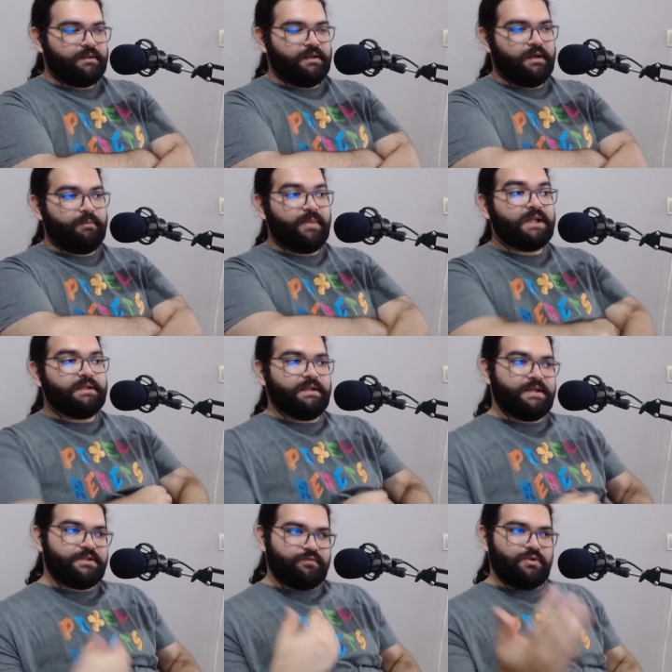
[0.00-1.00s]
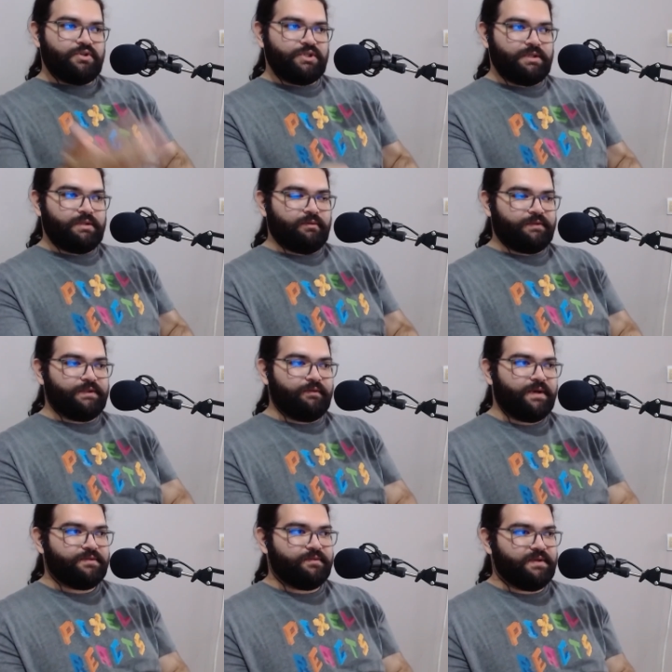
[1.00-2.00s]
Uh, but his version of the
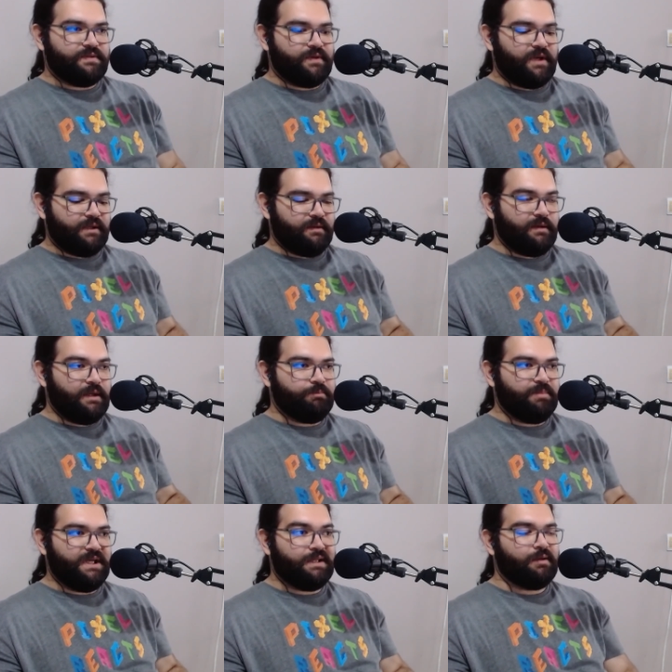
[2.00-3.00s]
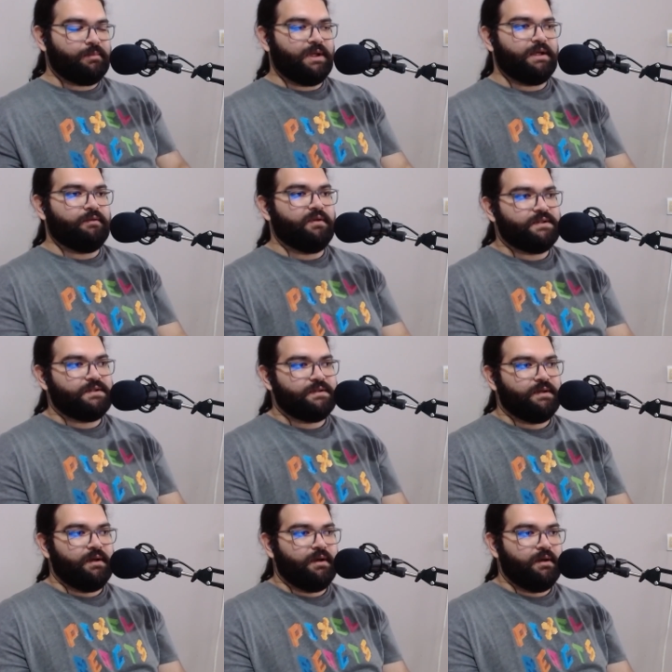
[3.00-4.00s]
device was like really beat up, like it was
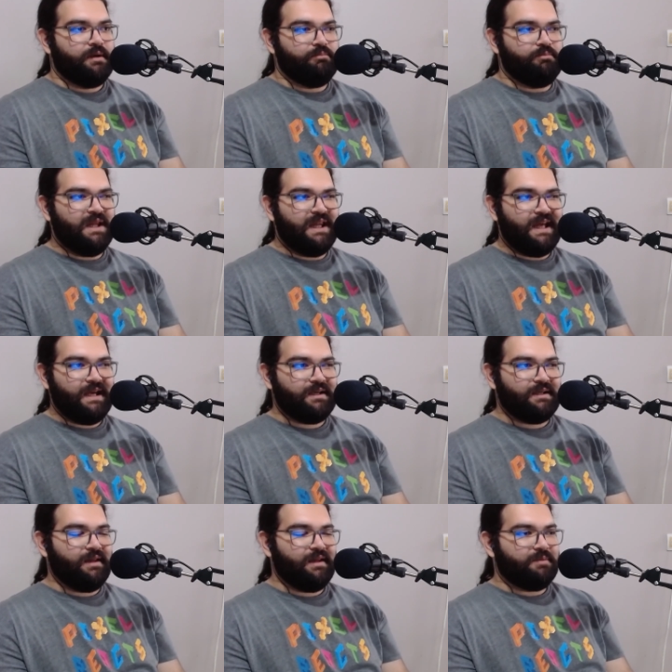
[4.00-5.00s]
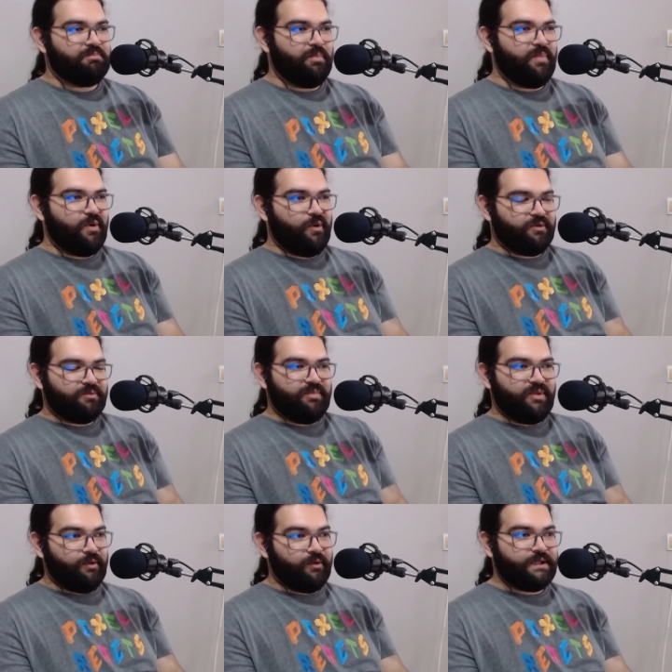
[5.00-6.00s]
black, like burned,
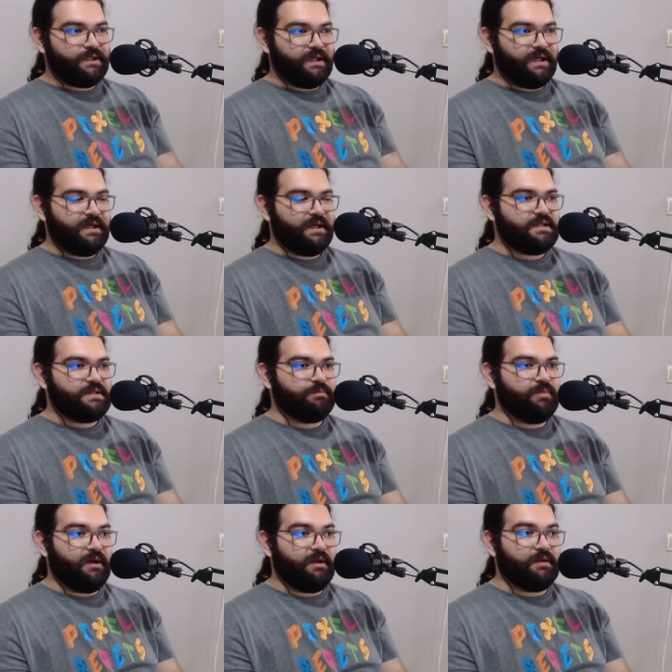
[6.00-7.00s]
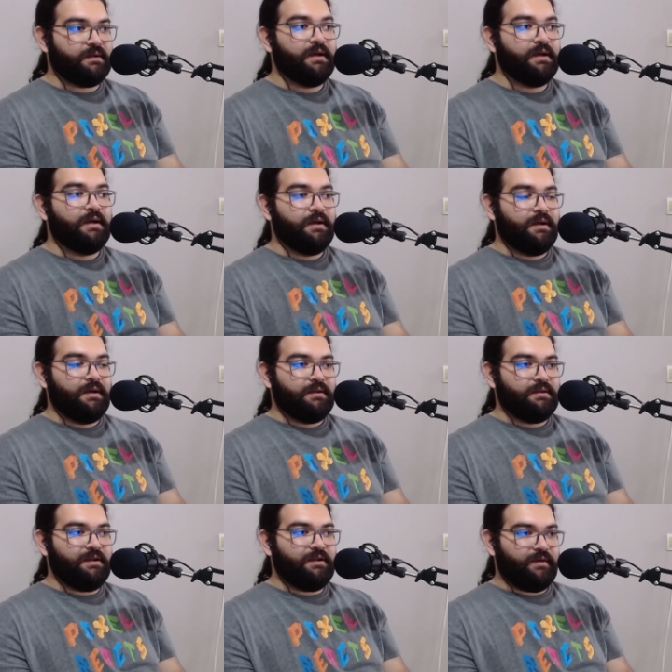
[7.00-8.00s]
broken, I guess. But
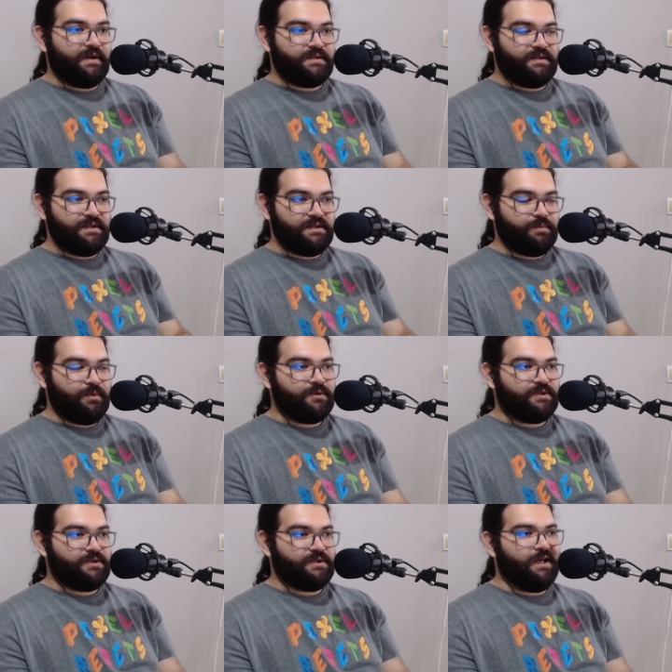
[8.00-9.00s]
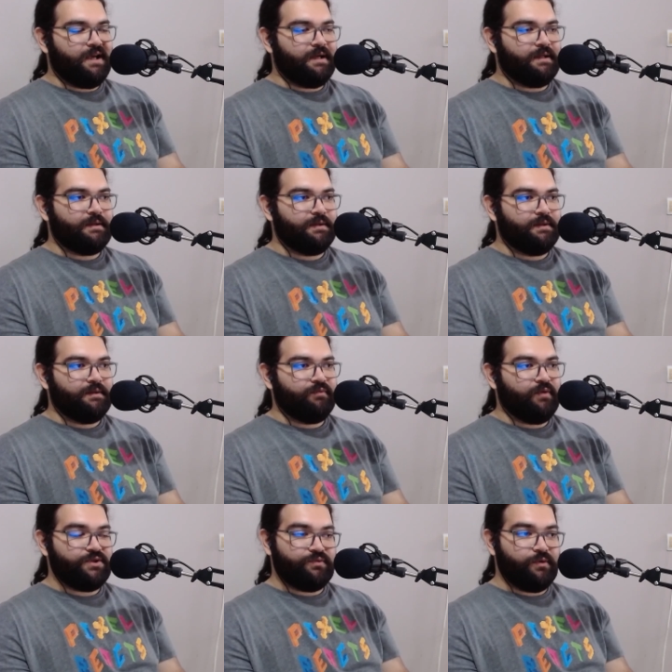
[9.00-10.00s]
the device this person had
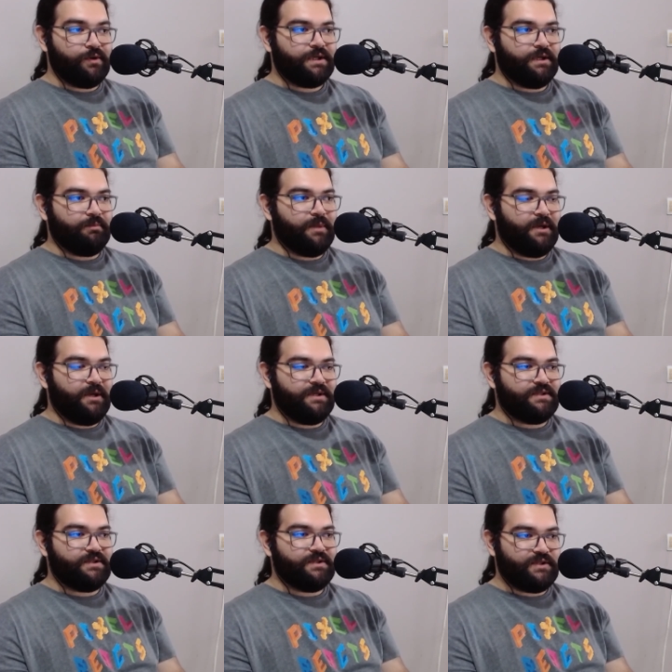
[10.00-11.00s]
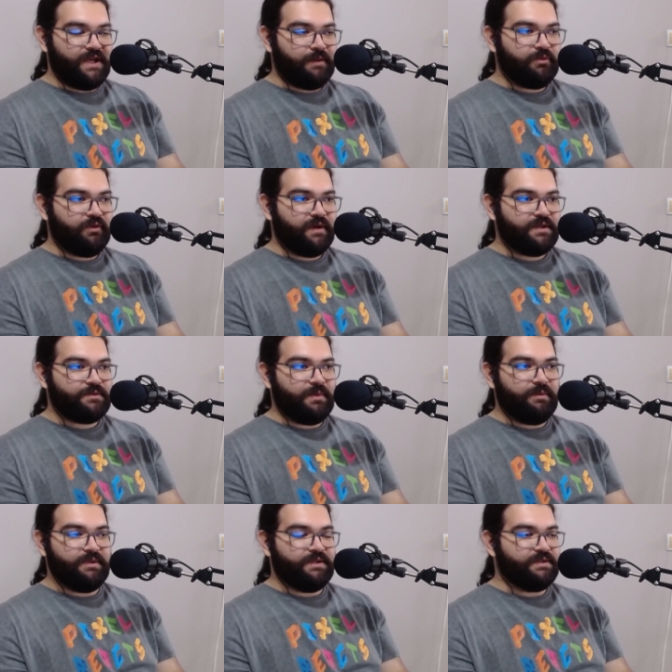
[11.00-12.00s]
was working. Maybe it's the same device.
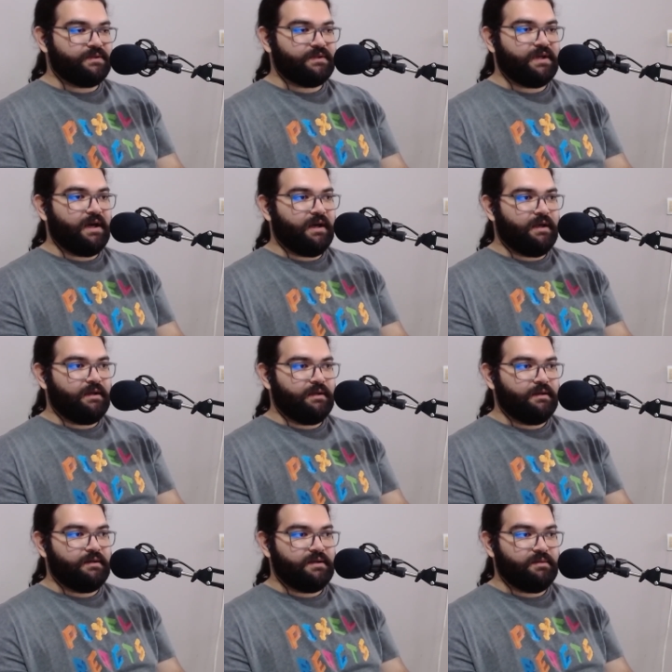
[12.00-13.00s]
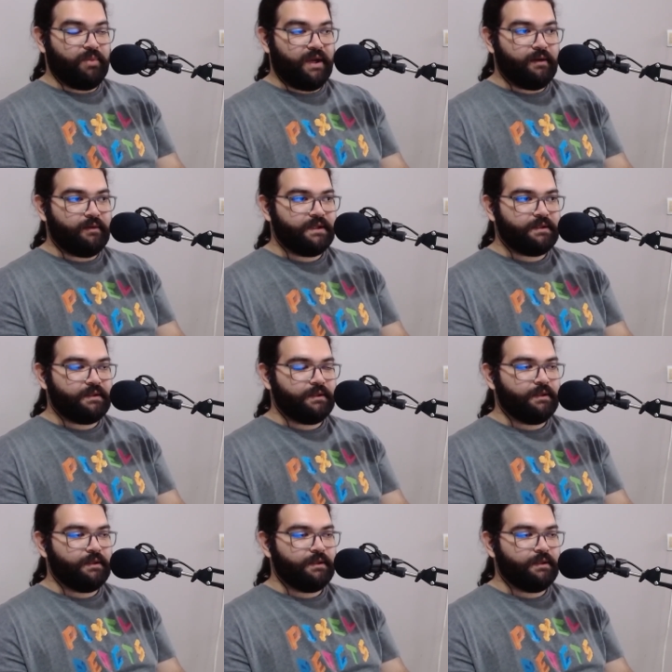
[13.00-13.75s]
Maybe this guy repaired it.